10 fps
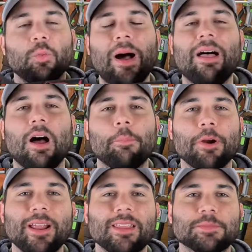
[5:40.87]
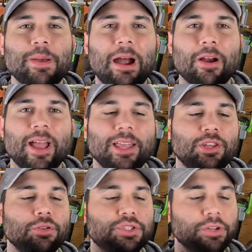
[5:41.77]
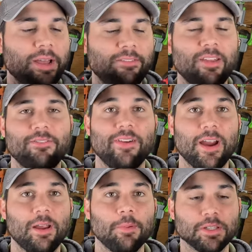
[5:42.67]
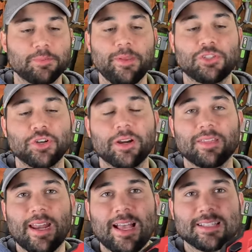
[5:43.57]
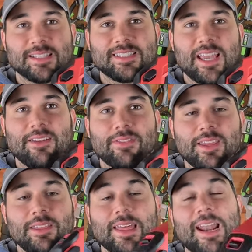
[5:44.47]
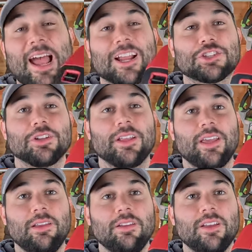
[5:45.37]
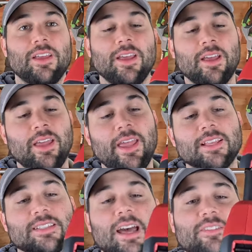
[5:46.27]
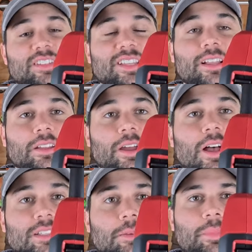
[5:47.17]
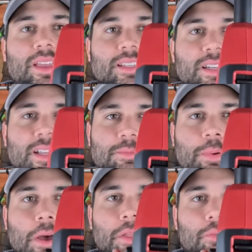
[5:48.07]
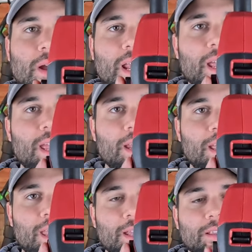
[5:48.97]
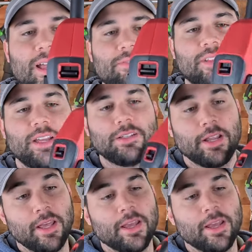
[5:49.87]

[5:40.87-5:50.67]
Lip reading: while operating this power head, you do have a variable speed trigger that has a safety that actually is kind of sneakily awesome because it is both right hand and left hand